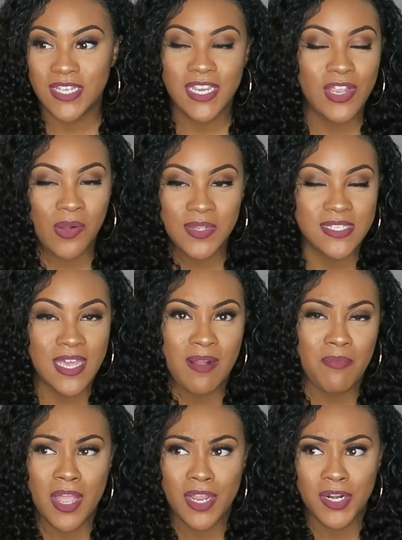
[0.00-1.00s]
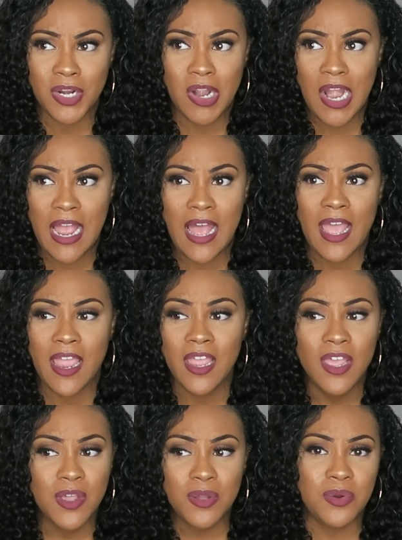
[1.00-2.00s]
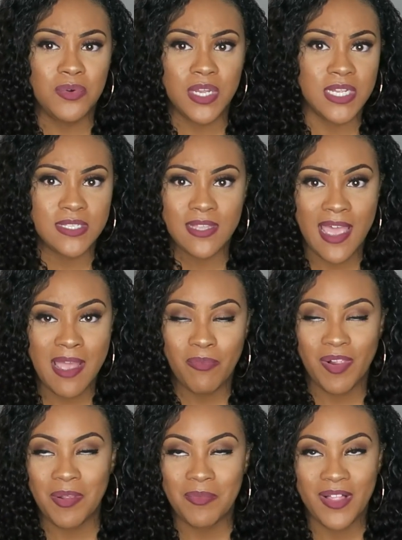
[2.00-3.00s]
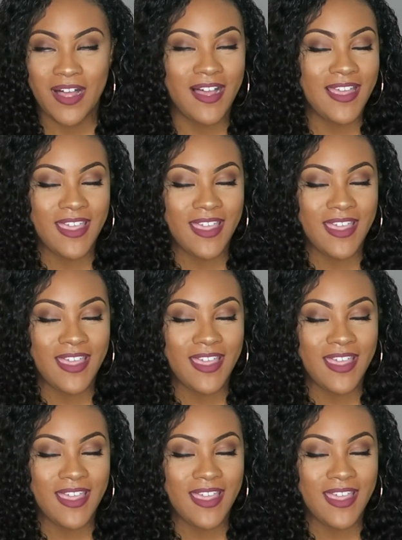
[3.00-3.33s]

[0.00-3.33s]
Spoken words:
And he always said, I'm not gonna cry, who does that, blah blah blah.